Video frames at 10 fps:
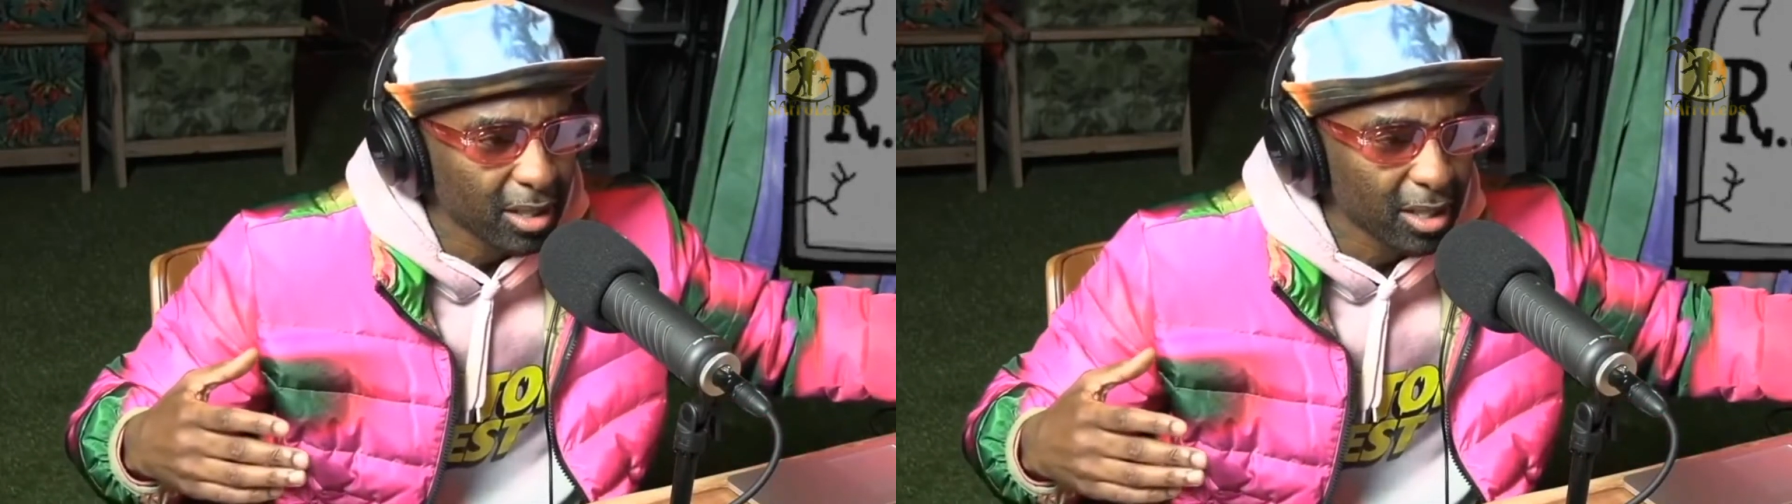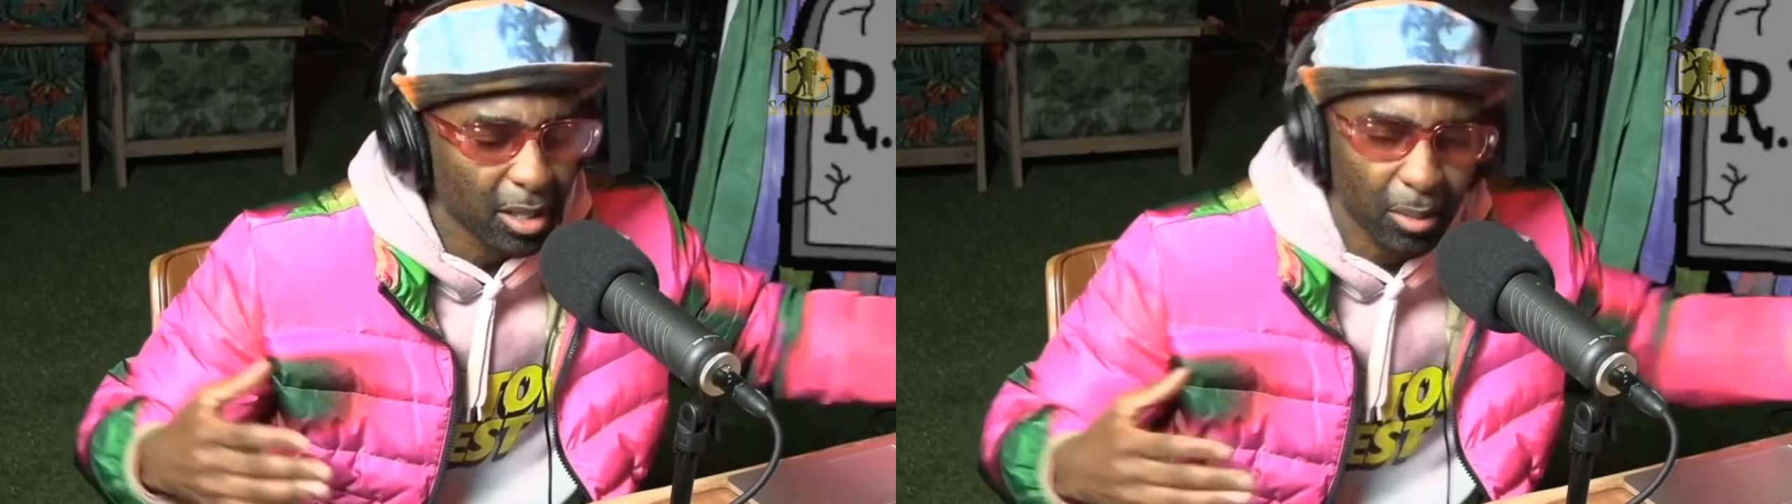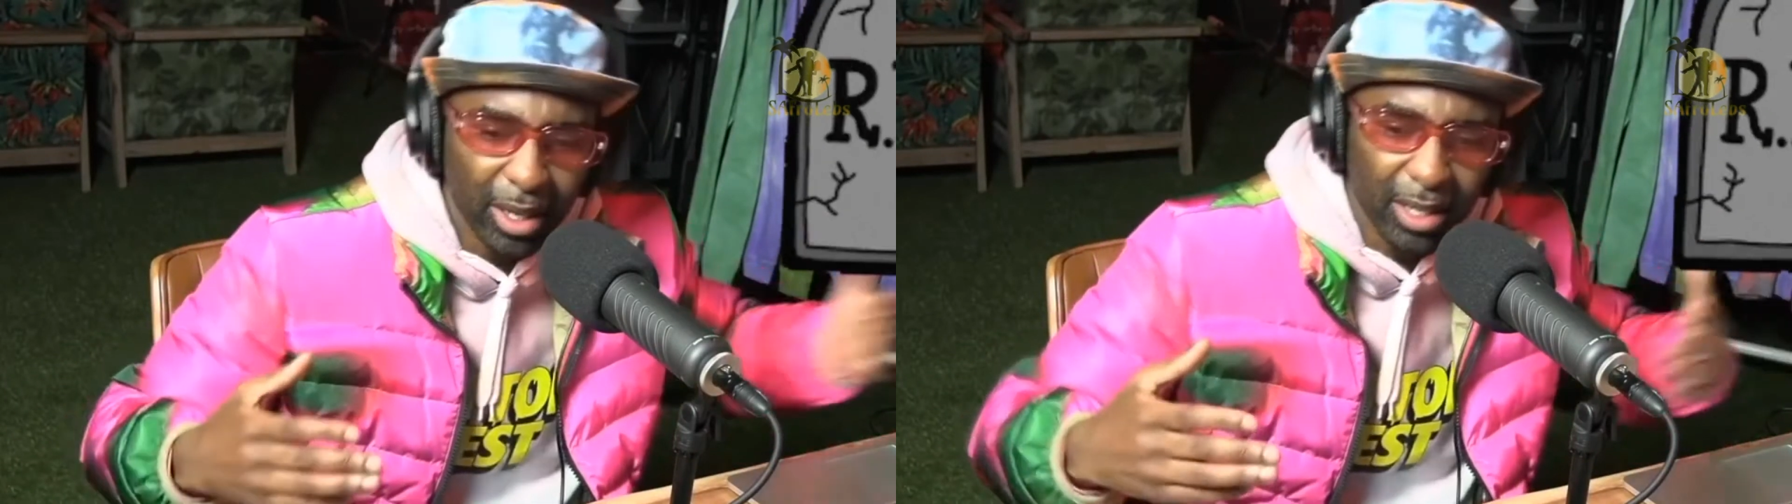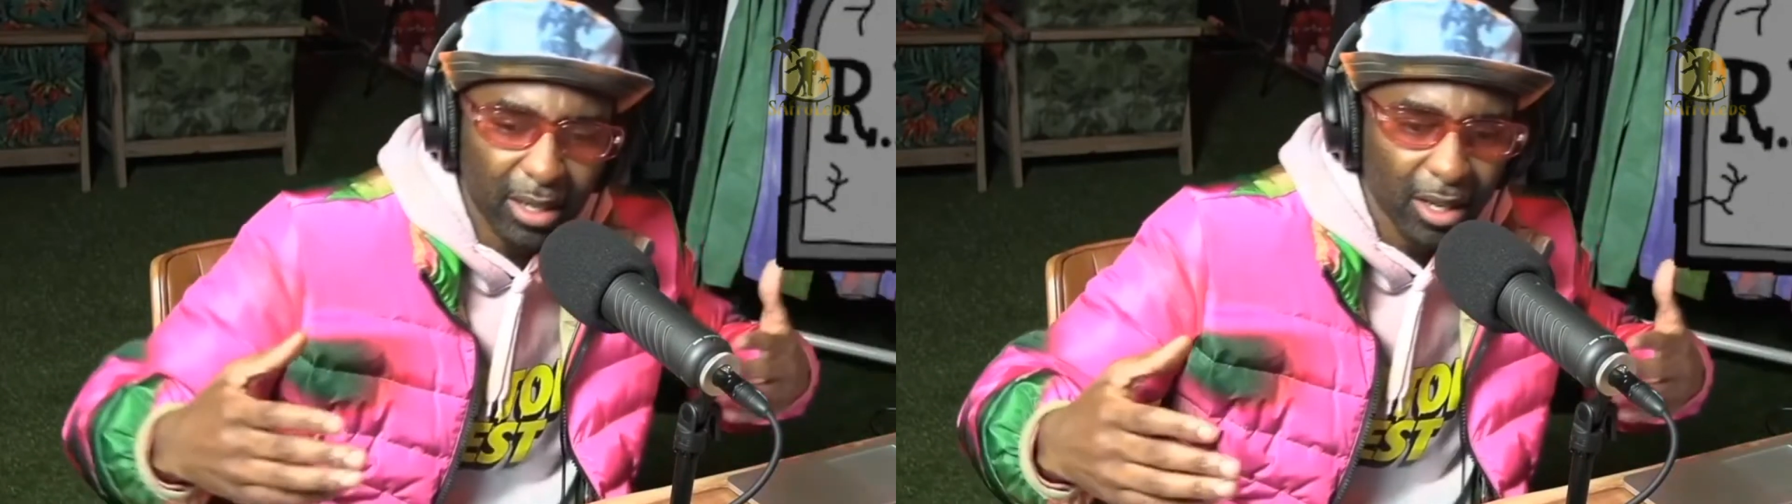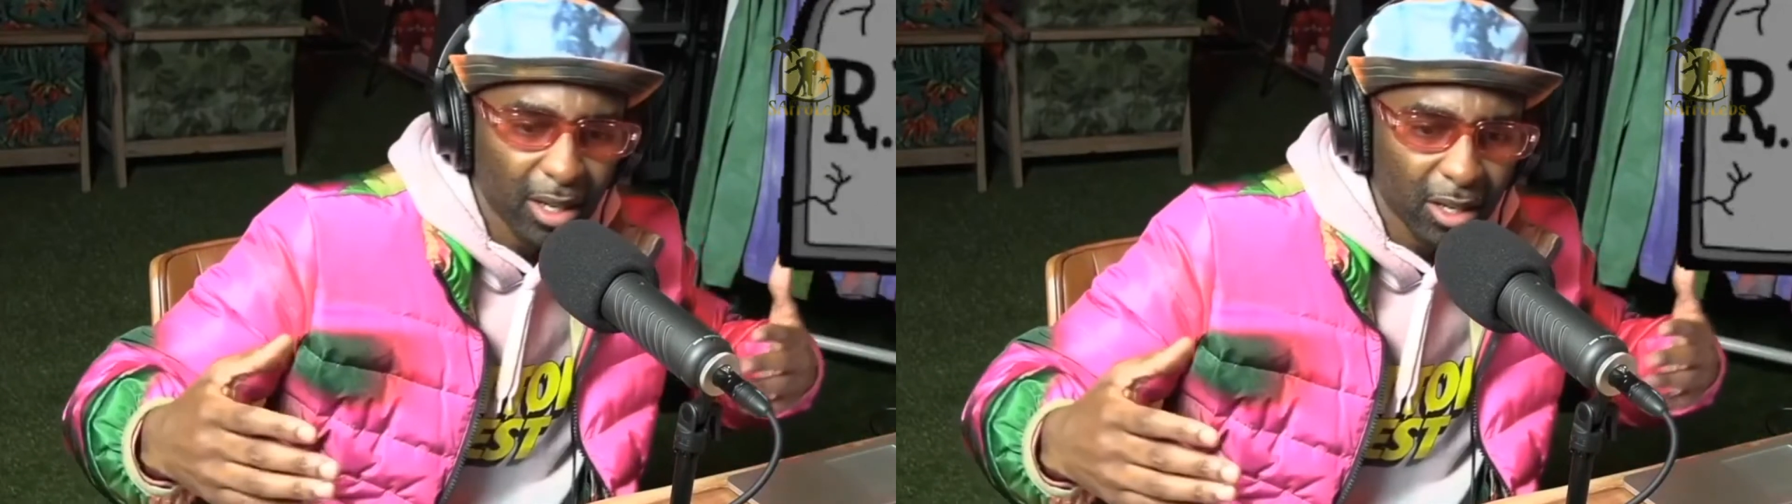See what,
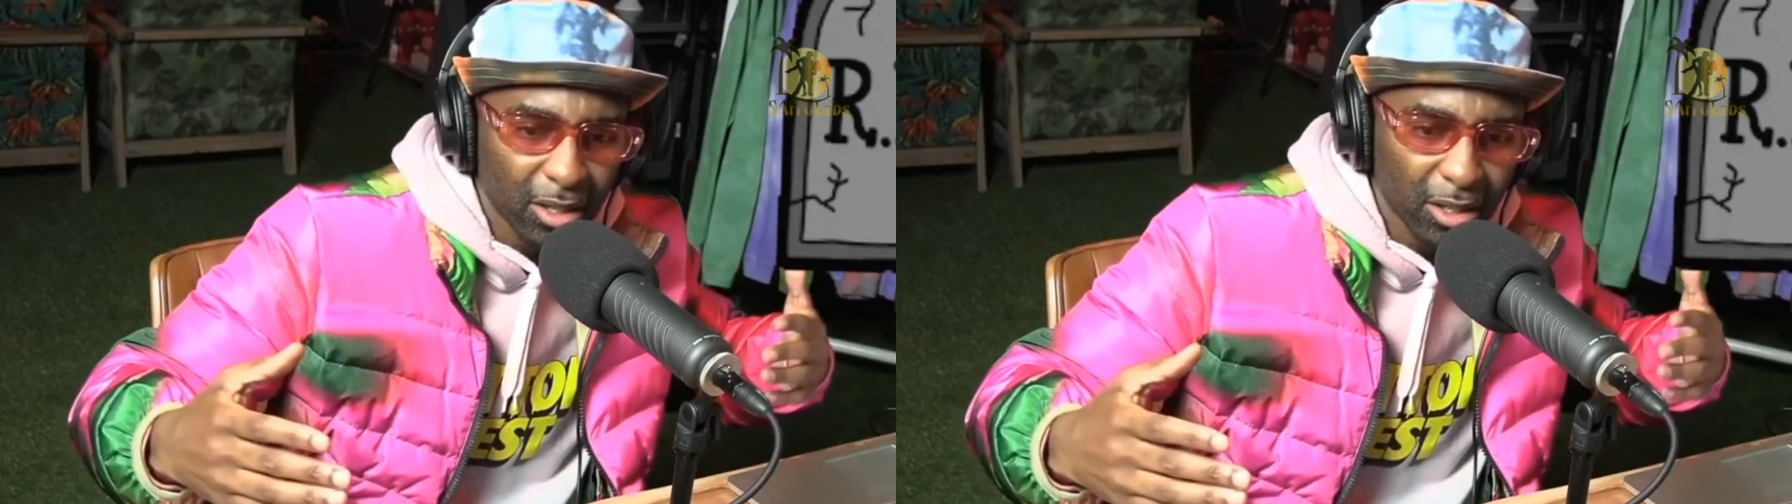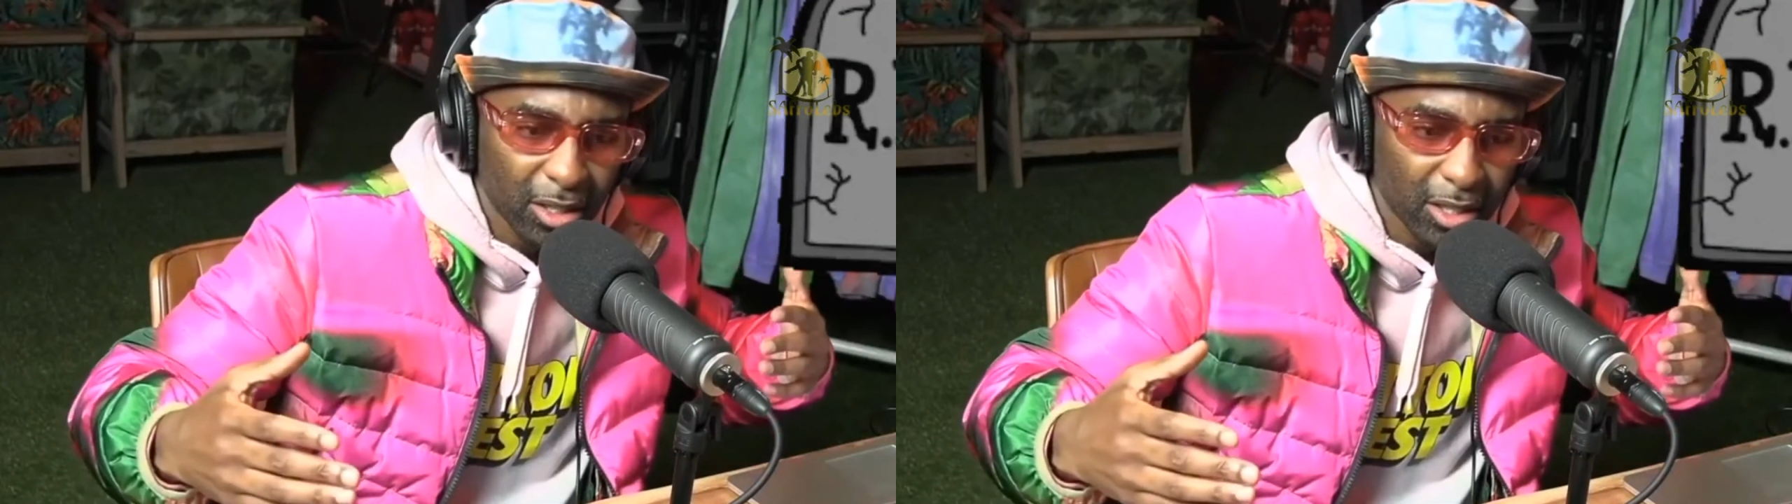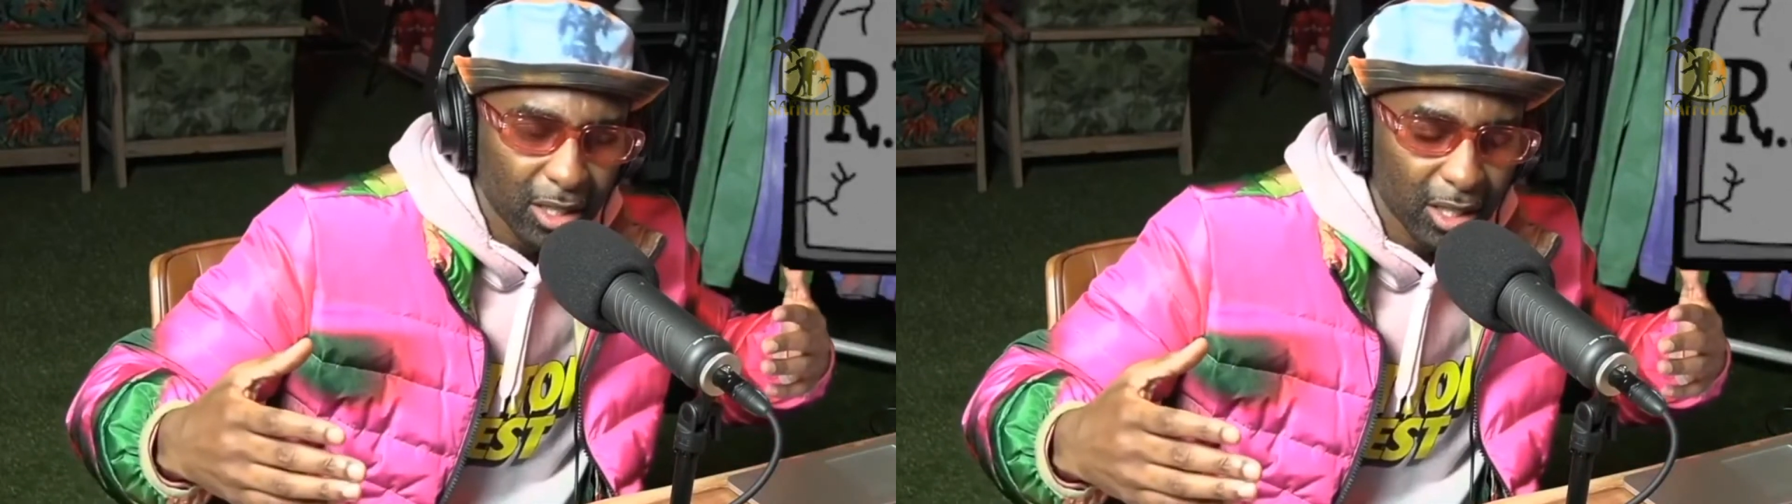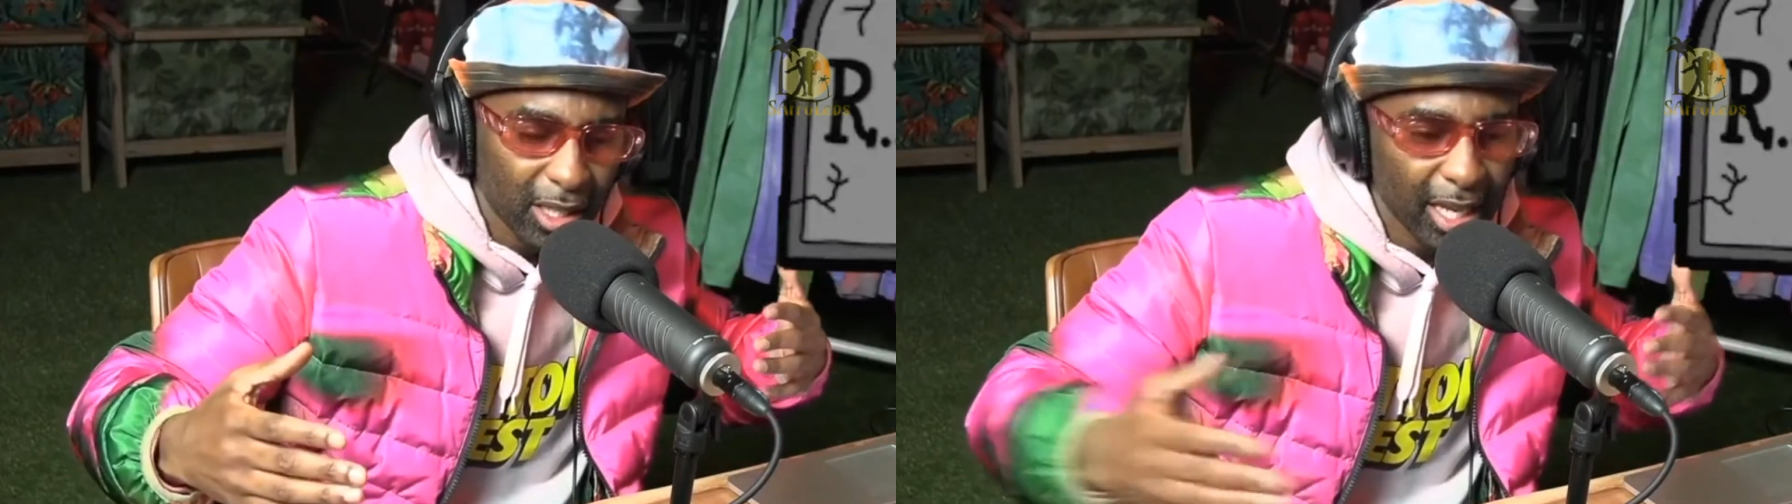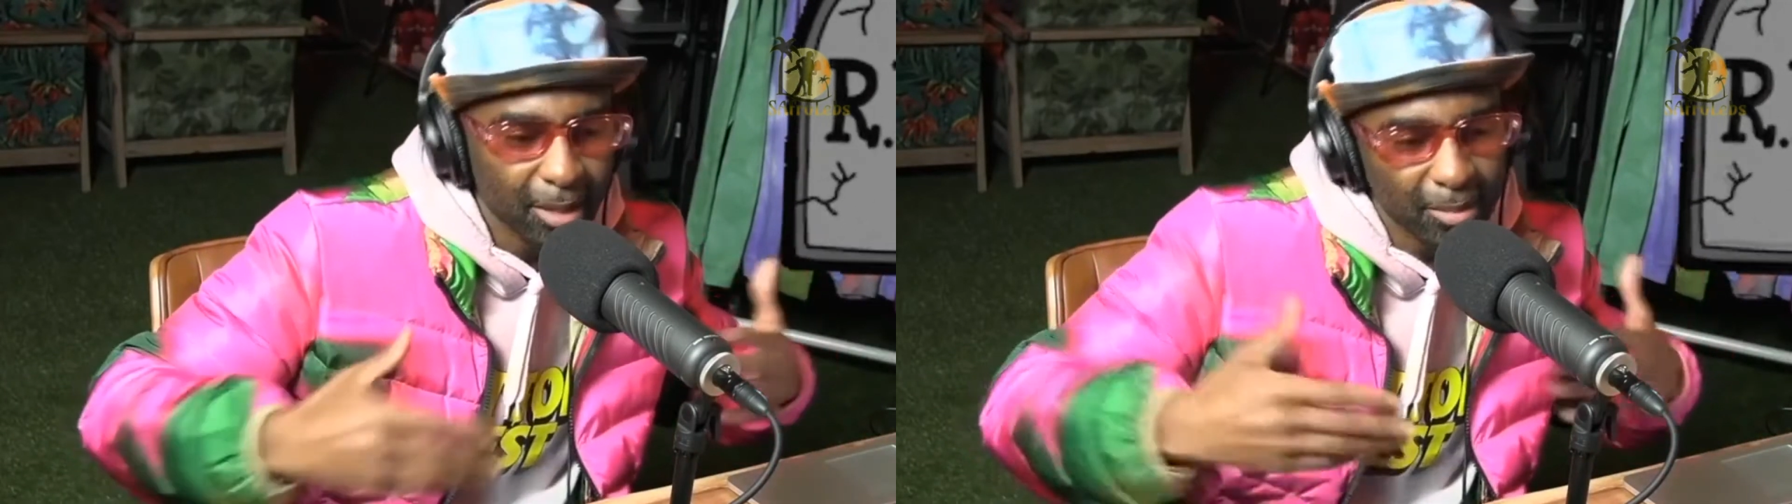let